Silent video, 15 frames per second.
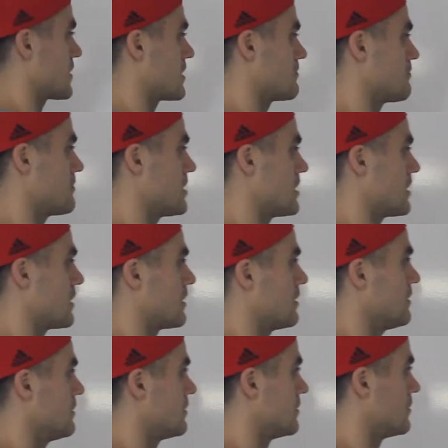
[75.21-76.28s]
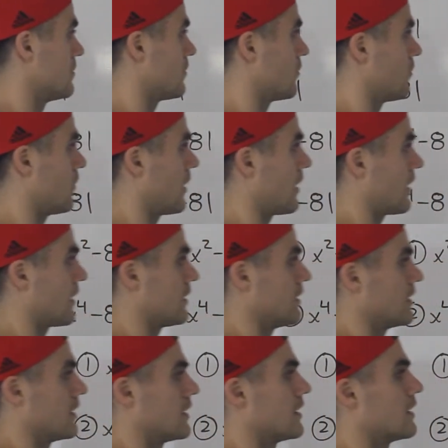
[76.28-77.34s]
what I mean
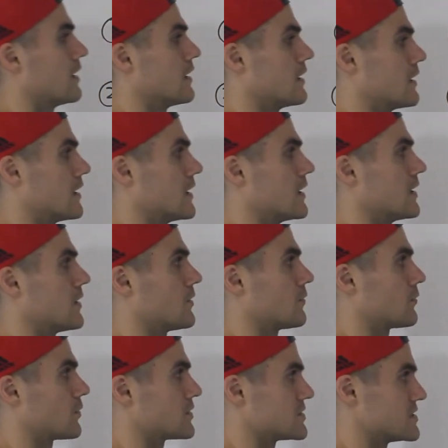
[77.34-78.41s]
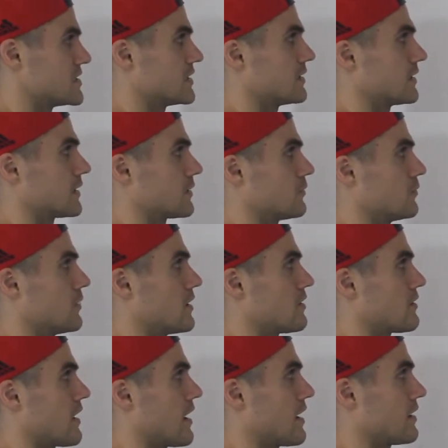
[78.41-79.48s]
when uh, we're dealing
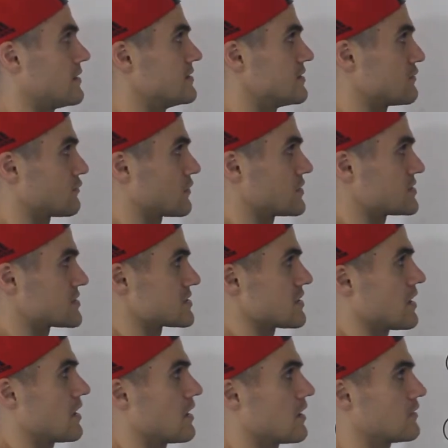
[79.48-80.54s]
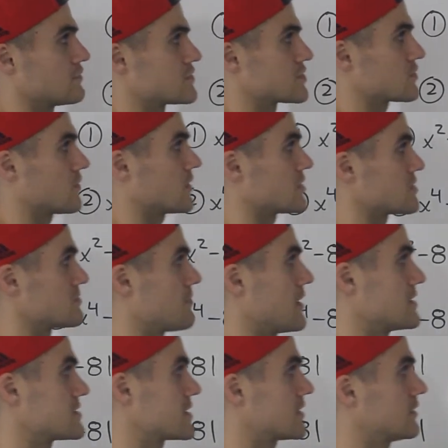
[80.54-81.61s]
with a difference of squares.
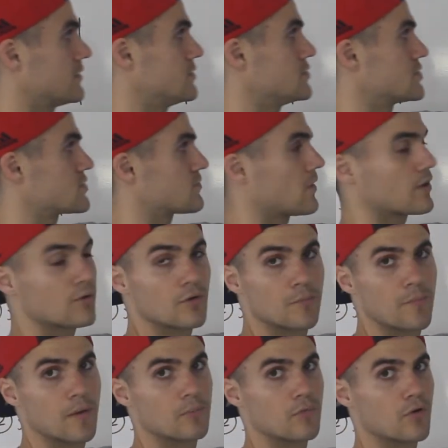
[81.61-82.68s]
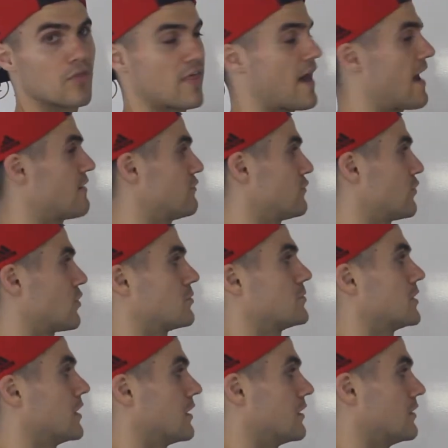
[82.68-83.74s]
Basically, you just want to remember that
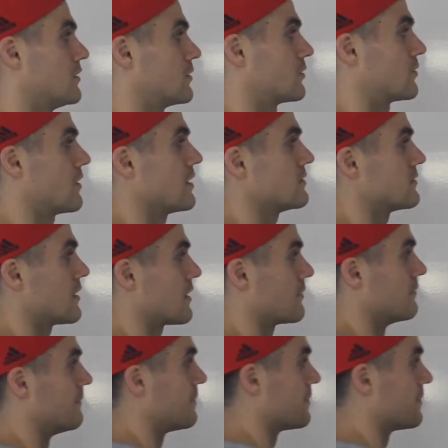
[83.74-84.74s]
formula right there.